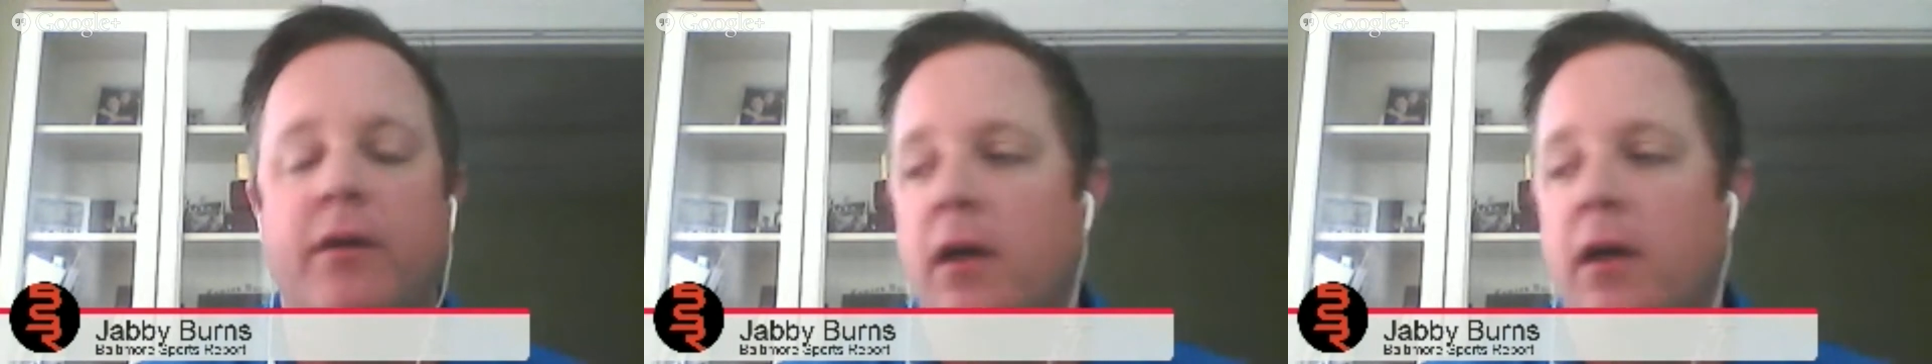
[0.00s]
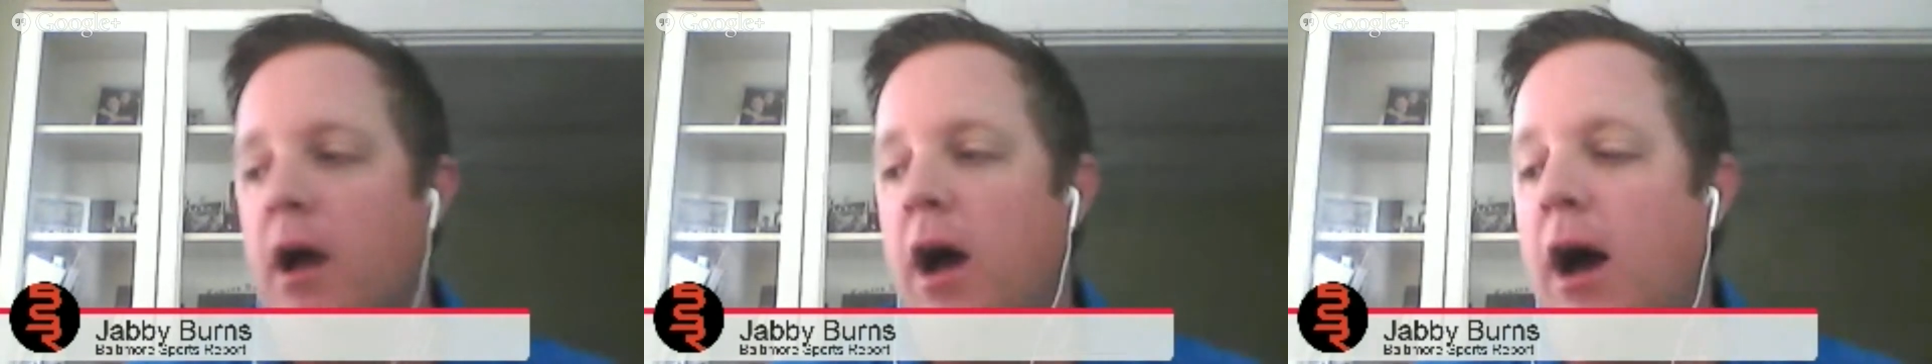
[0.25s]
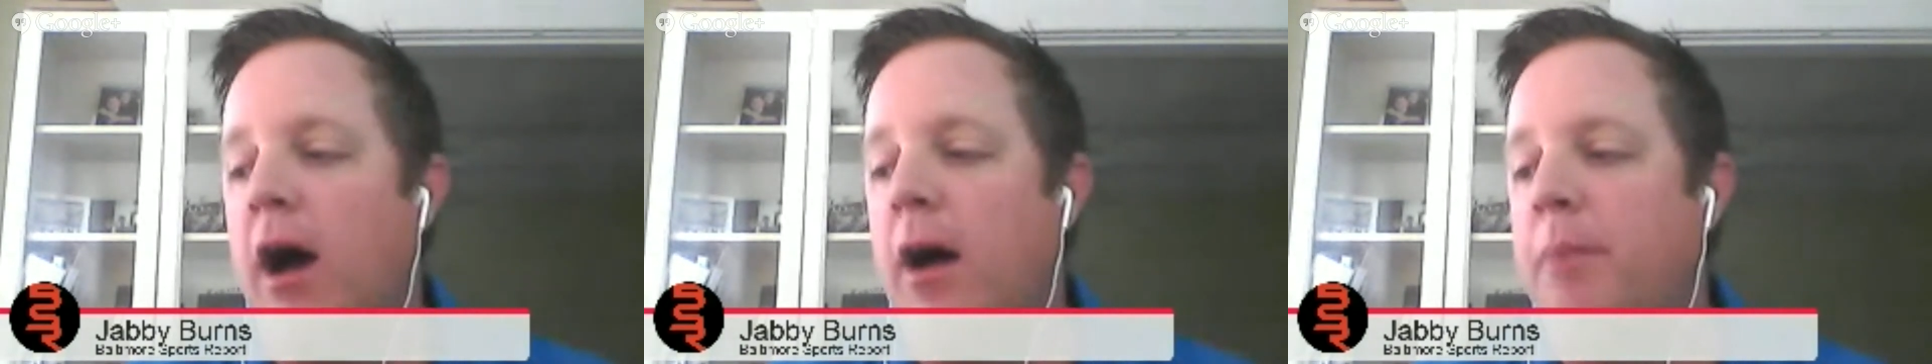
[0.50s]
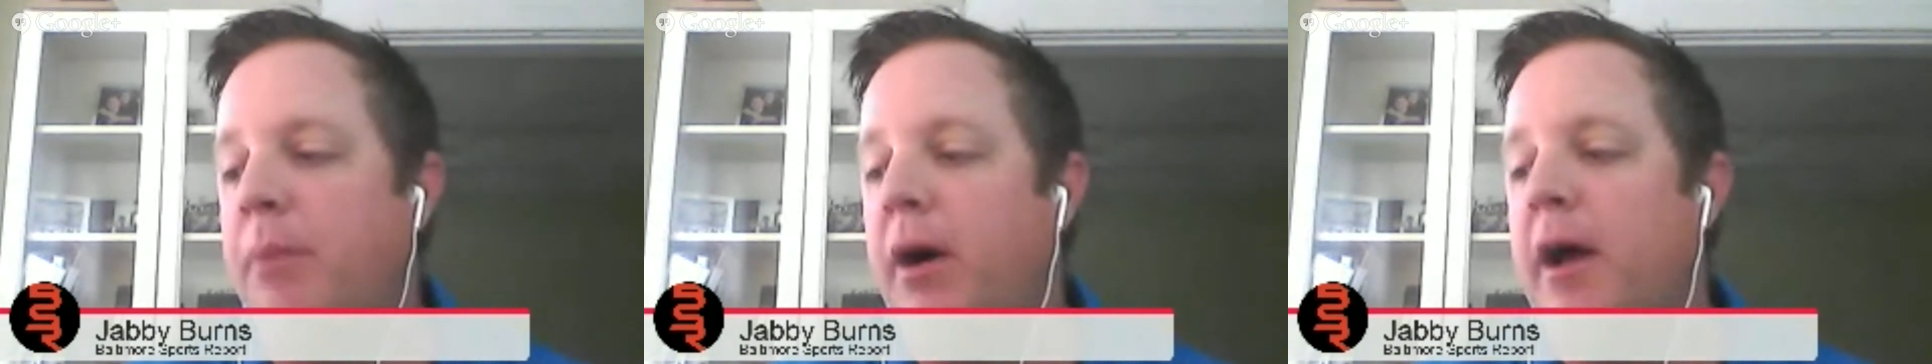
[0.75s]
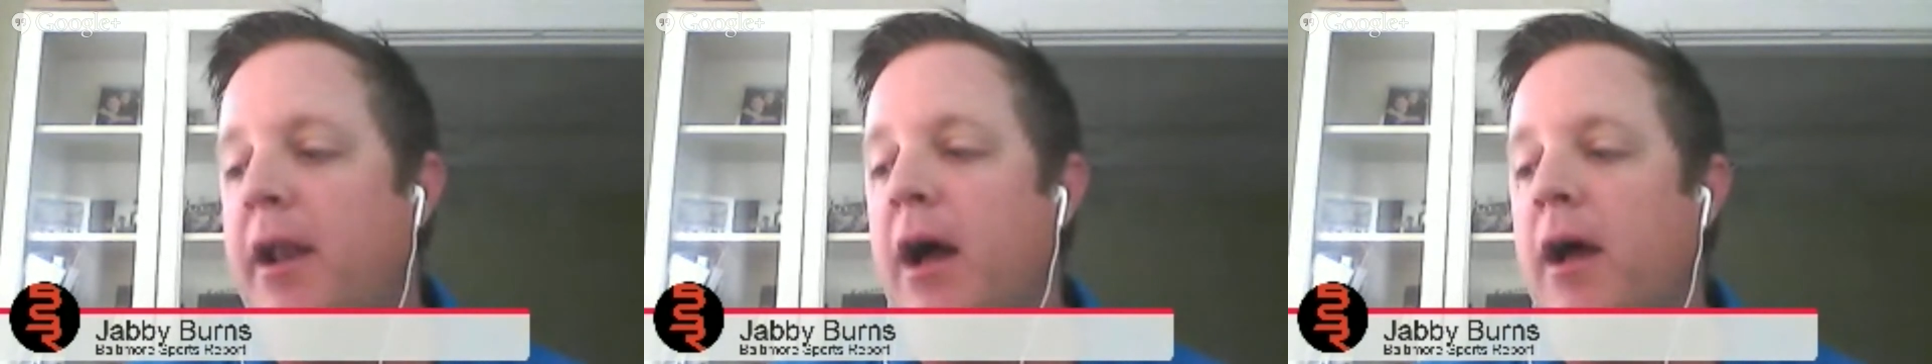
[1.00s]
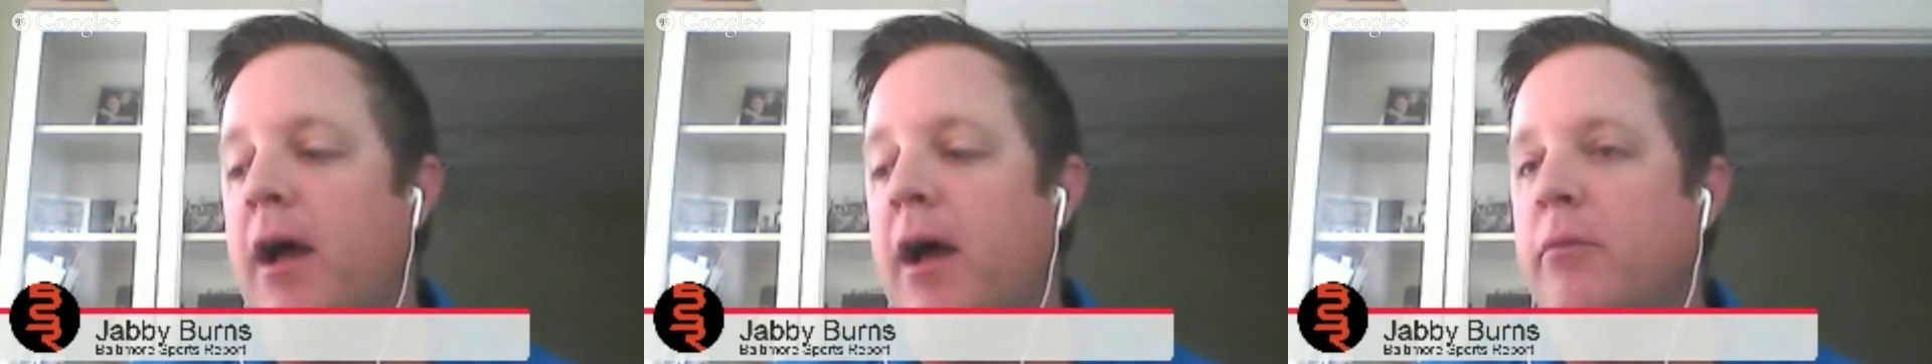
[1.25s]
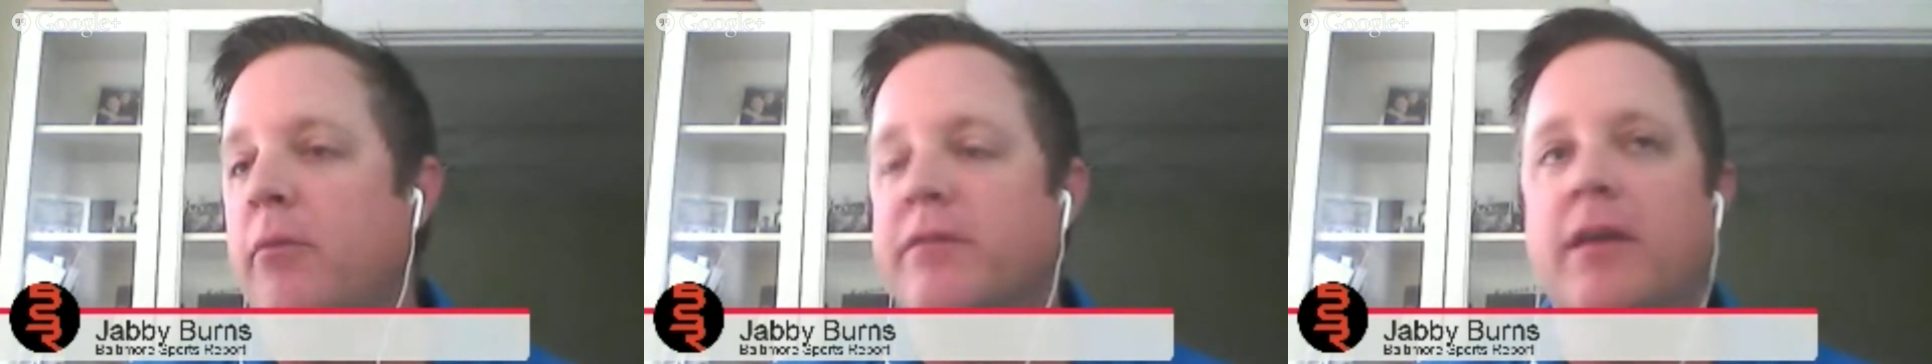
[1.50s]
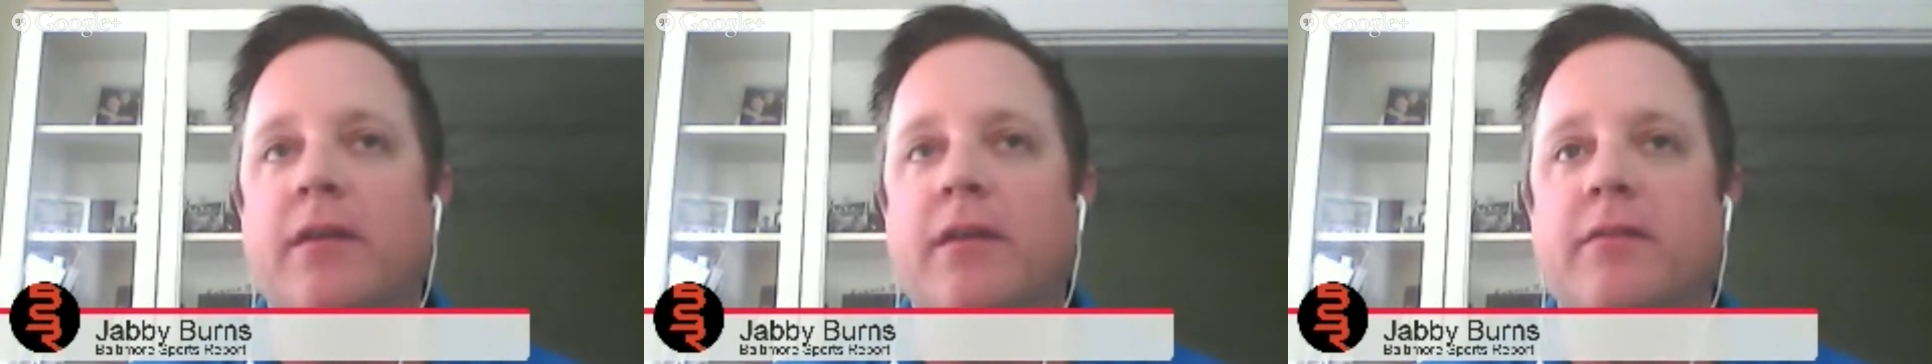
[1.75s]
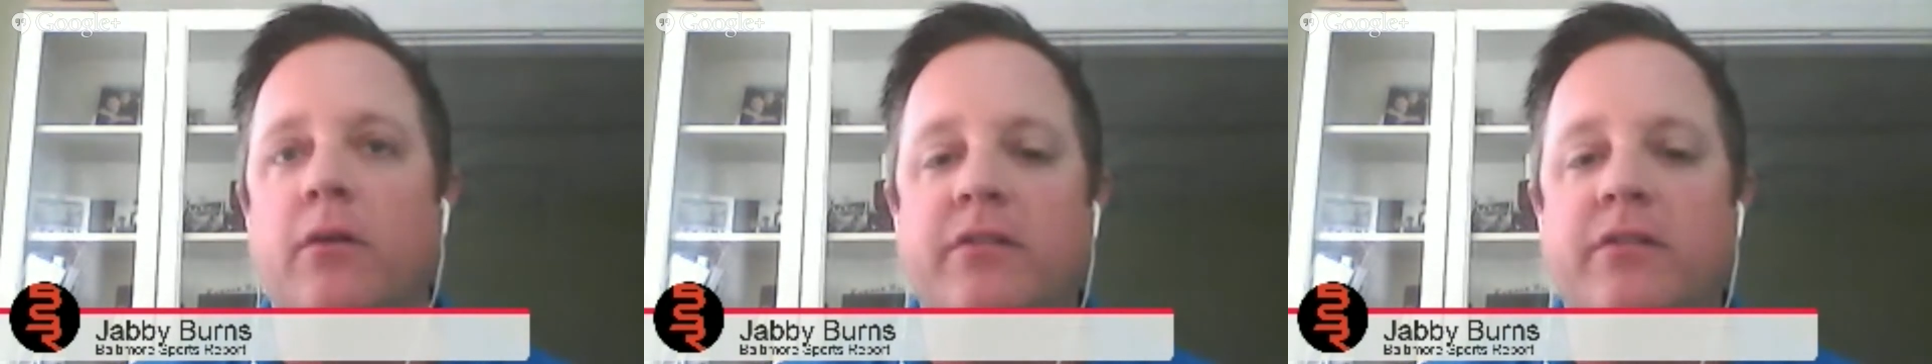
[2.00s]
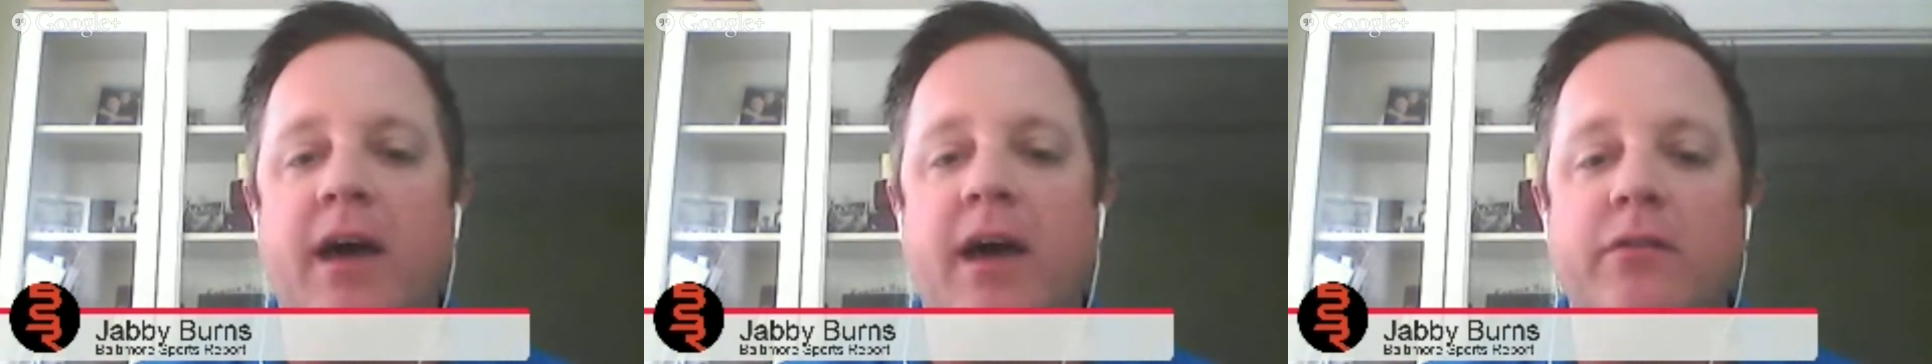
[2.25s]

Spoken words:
too soon. But I will say this,